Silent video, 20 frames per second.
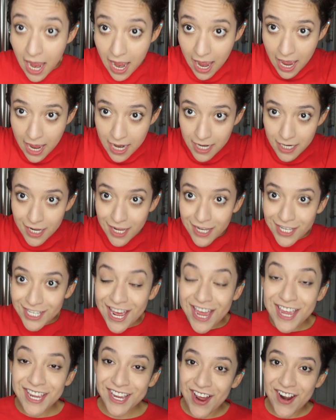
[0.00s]
and
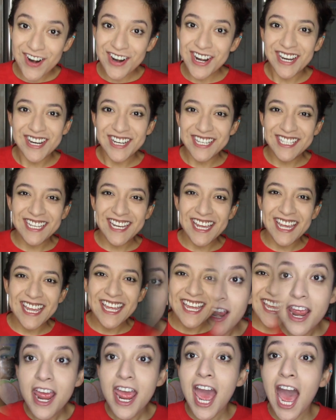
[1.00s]
dyeing our hair today.
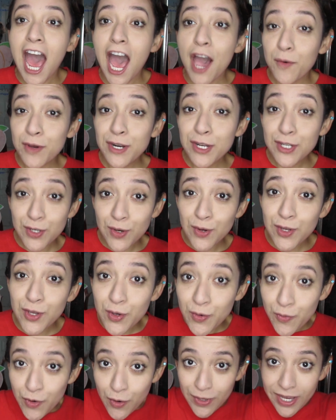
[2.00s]
I want to show
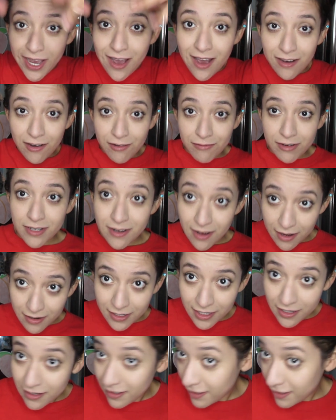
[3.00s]
you what we got going on